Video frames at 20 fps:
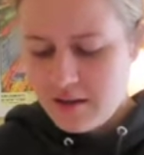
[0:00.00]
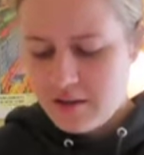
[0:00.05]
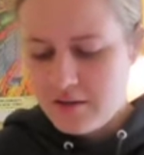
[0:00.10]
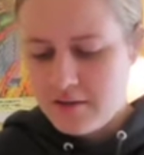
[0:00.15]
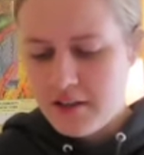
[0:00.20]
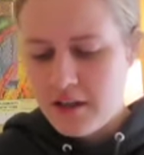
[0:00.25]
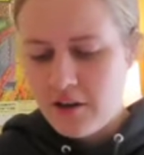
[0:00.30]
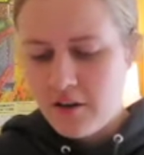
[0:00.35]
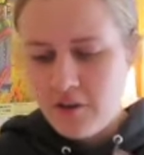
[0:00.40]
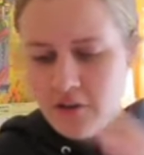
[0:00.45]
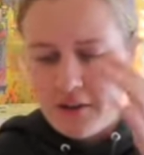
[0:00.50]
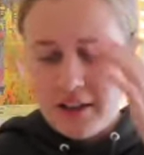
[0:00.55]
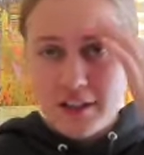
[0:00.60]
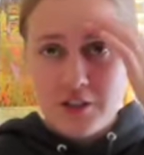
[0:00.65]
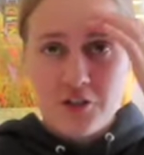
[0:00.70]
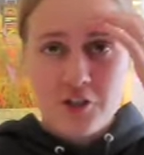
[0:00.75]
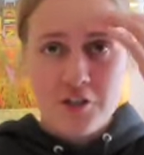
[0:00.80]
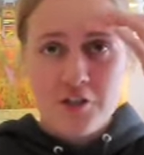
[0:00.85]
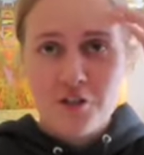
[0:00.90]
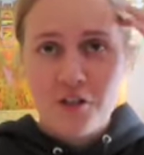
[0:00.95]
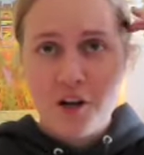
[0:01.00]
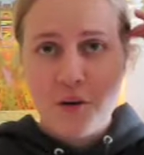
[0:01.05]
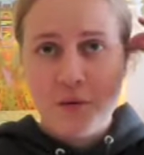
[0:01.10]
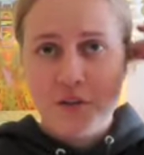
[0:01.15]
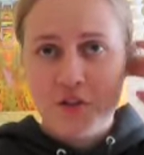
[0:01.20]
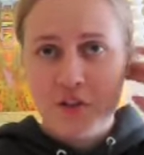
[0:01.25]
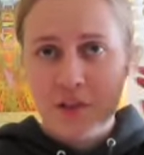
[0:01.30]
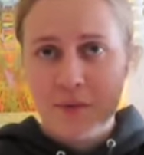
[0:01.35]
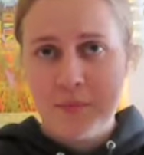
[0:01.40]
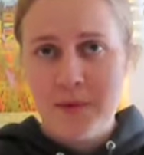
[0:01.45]
So let's just start
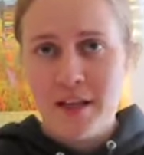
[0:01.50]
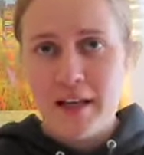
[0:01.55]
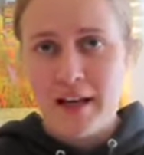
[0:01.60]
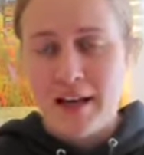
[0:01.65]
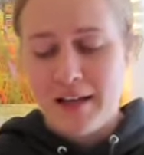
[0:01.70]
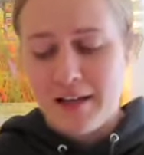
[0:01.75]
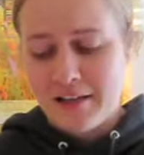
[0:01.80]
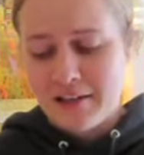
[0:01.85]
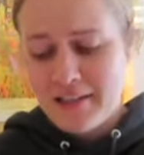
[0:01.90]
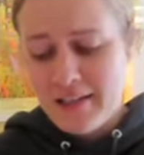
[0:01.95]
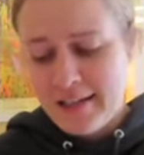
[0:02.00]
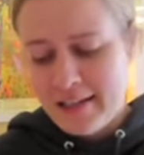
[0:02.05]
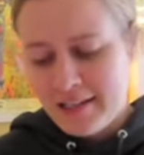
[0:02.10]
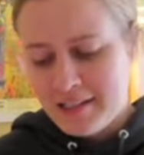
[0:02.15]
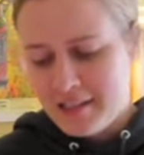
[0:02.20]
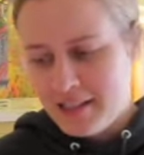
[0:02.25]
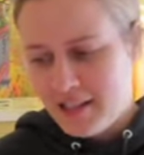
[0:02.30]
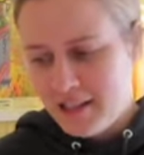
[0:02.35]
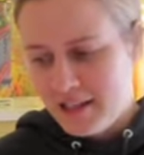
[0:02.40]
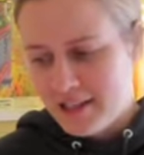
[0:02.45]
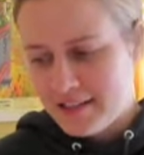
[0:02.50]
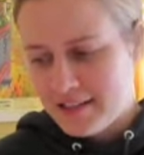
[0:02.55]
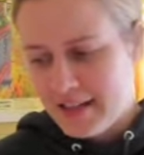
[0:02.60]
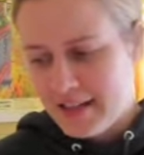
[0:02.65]
with GPA and DAT because